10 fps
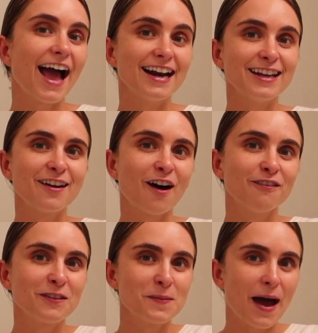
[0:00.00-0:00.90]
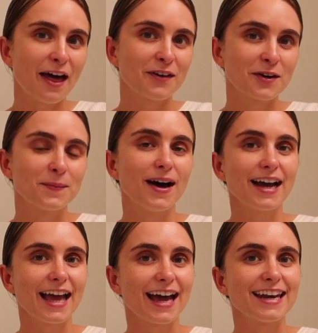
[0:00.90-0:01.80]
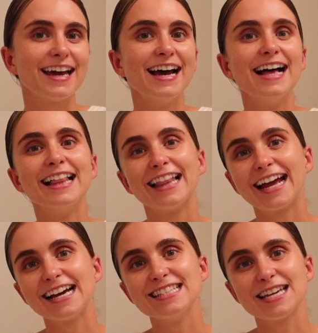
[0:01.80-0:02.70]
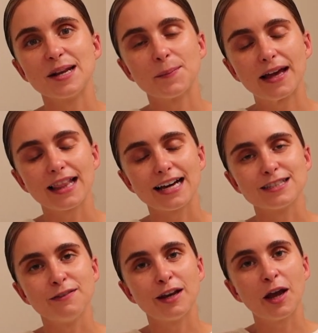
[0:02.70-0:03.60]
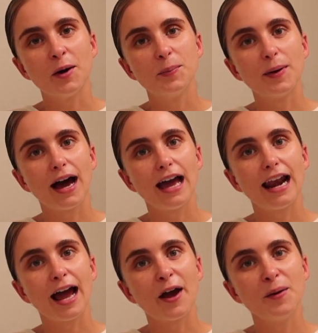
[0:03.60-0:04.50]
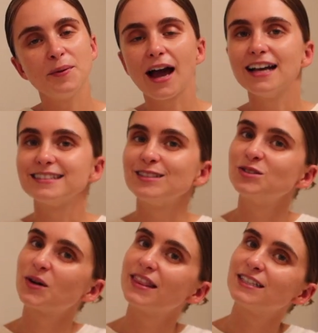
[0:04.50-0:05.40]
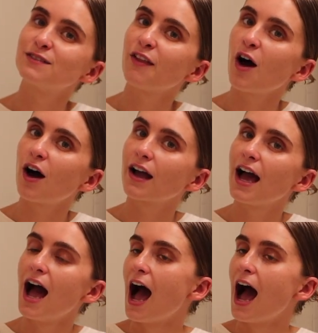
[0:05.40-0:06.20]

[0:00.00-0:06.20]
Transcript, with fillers: ending it off in the bathroom again like I did in my last video but I hope you guys enjoyed this vlog.